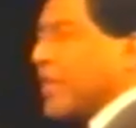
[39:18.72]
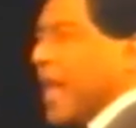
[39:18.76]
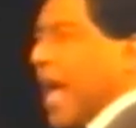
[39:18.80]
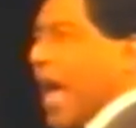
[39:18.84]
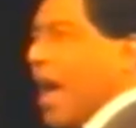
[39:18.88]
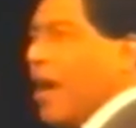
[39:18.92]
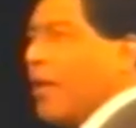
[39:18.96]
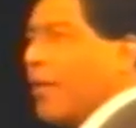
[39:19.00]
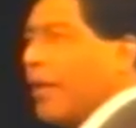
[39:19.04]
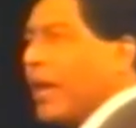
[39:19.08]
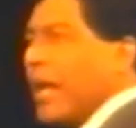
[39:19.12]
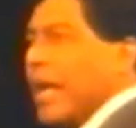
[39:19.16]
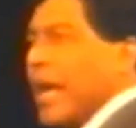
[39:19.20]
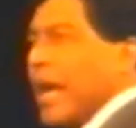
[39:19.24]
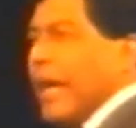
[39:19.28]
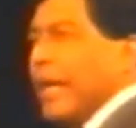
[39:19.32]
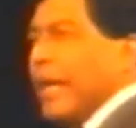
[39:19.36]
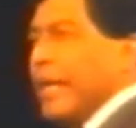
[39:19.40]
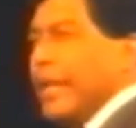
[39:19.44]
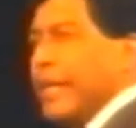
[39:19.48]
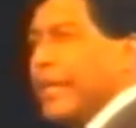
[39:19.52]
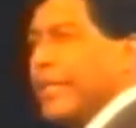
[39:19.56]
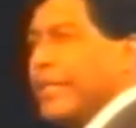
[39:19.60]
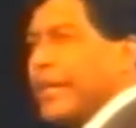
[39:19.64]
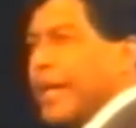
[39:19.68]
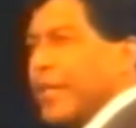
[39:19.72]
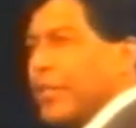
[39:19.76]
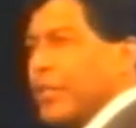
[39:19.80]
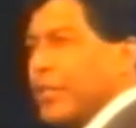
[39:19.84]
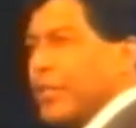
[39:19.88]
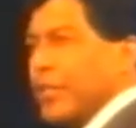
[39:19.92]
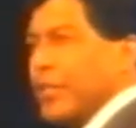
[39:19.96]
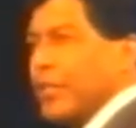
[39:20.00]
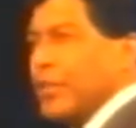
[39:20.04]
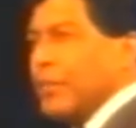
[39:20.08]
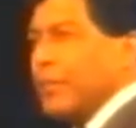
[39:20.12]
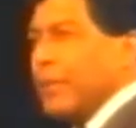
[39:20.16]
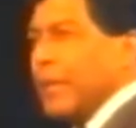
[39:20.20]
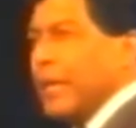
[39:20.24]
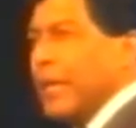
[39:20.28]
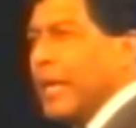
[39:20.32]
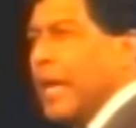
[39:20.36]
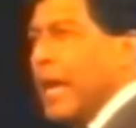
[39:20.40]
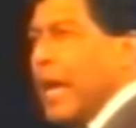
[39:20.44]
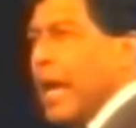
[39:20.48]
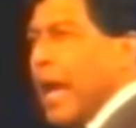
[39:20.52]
down and he touches me